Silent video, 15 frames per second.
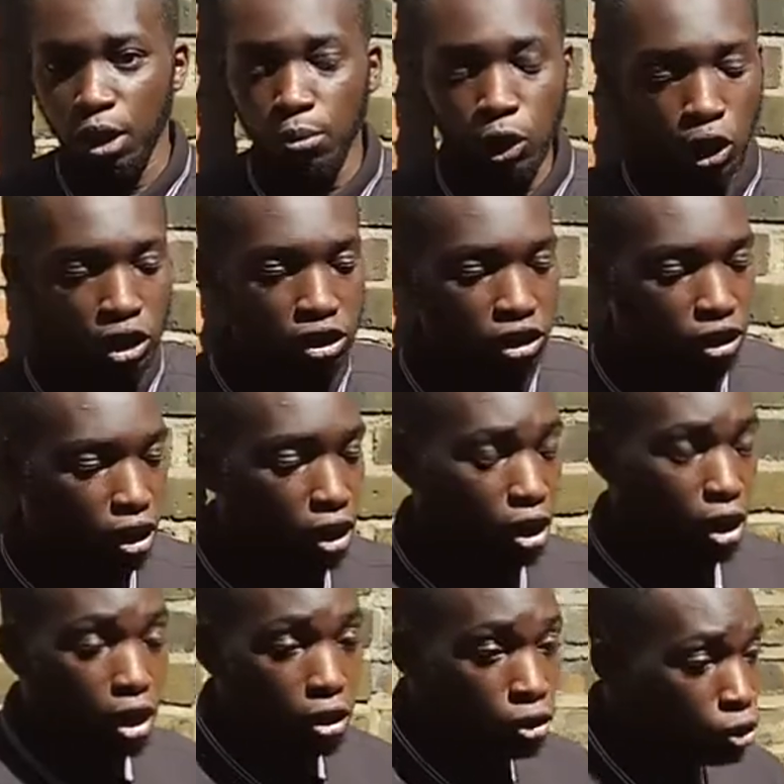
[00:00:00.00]
Because
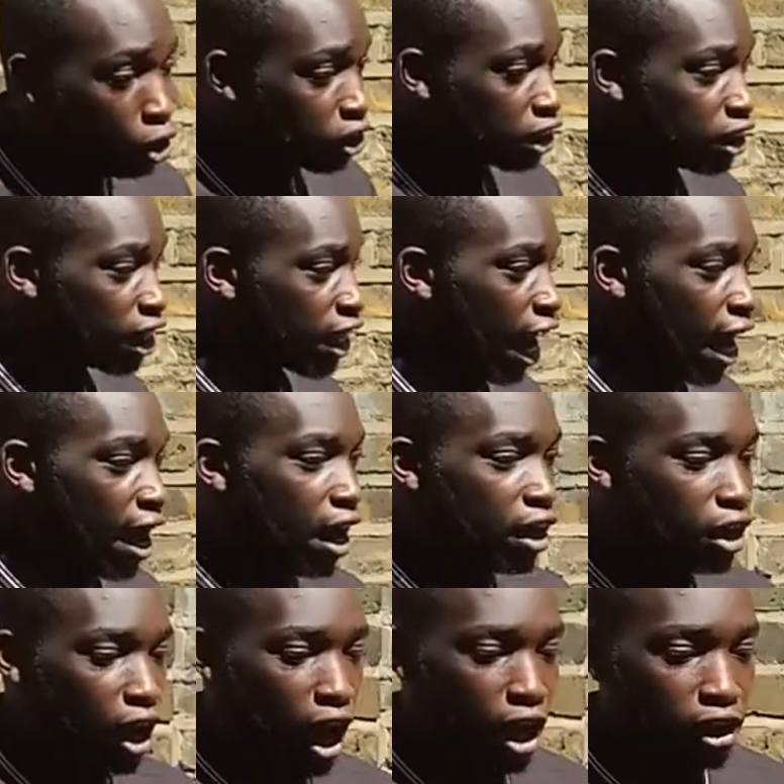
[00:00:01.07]
not to say that
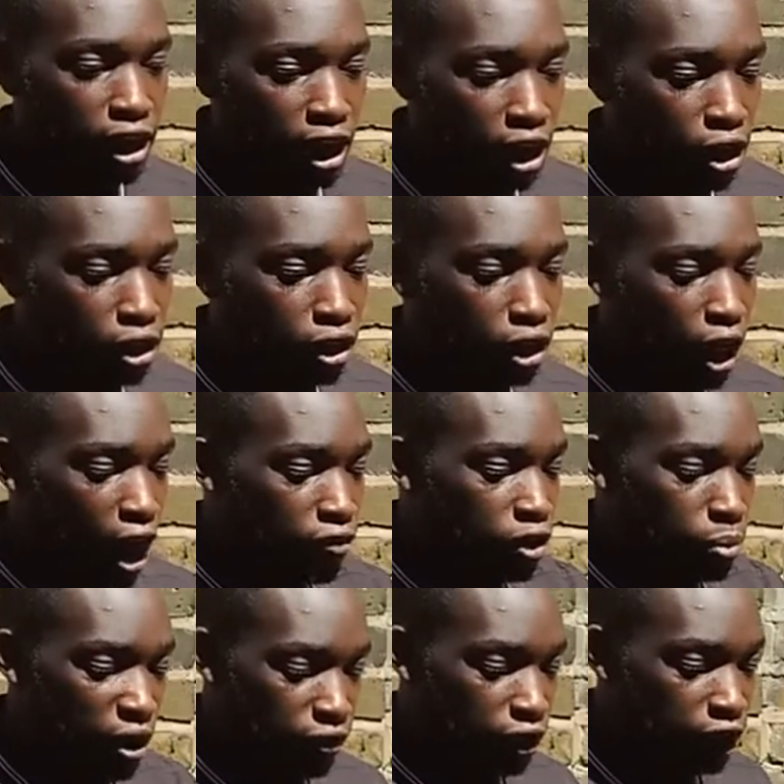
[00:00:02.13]
the
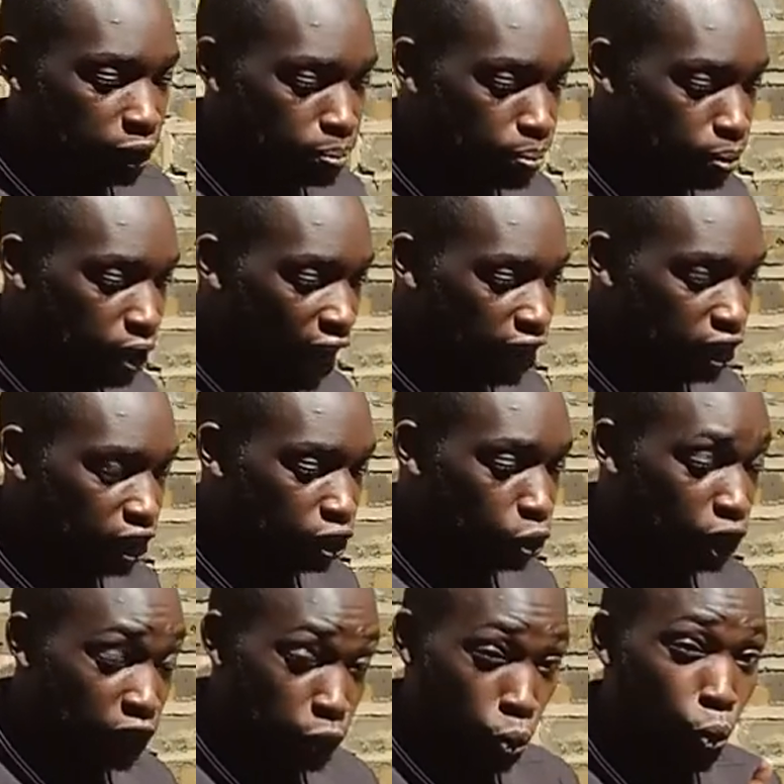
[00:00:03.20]
every method is like there's
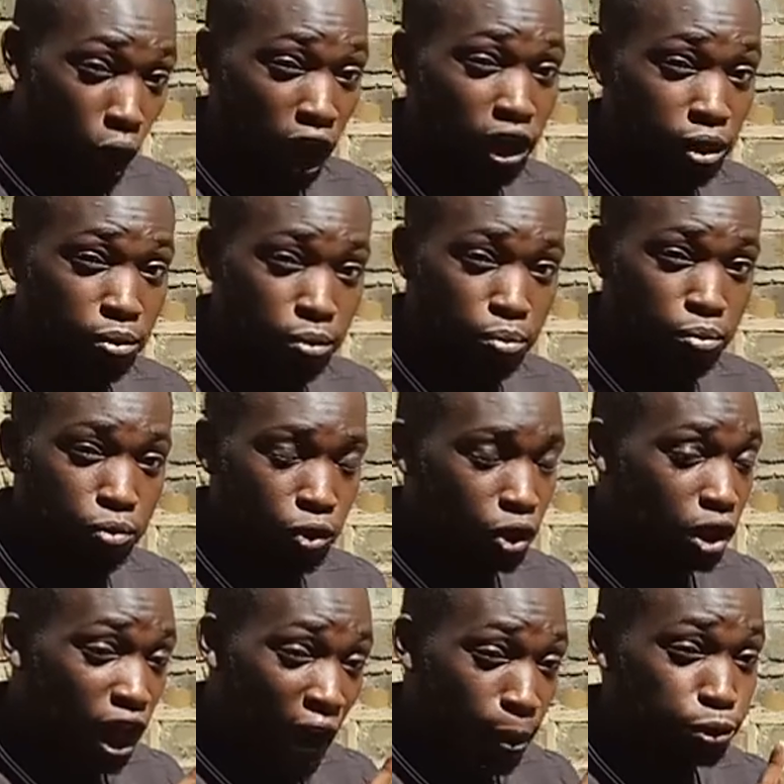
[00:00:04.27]
there's one
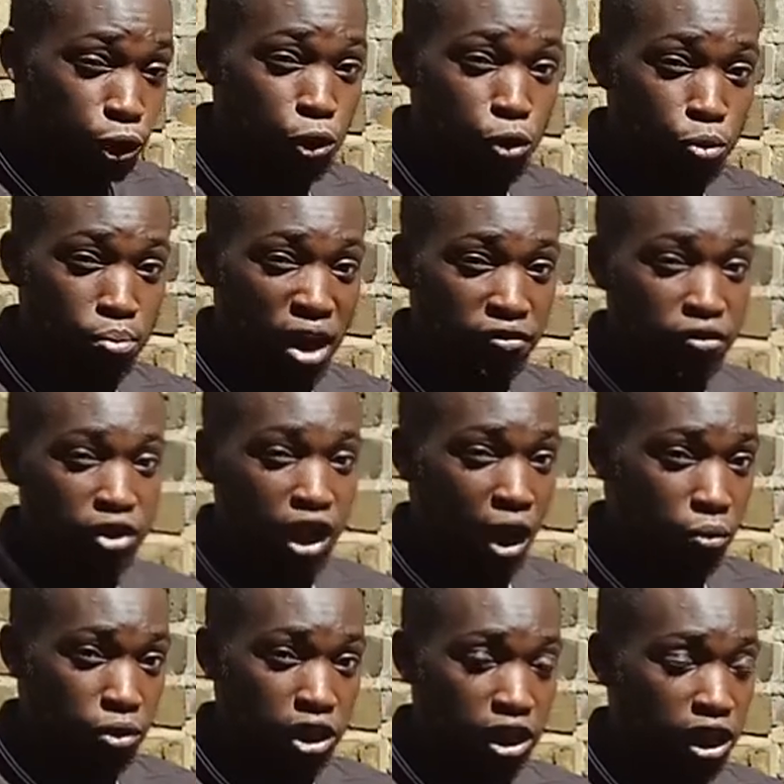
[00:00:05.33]
absolute method
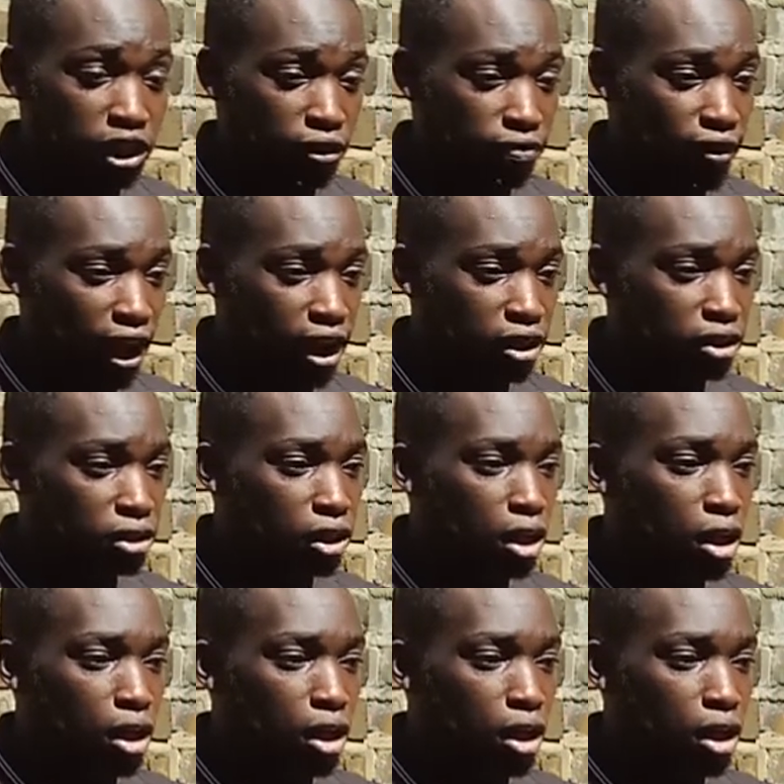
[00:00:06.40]
that we need to find,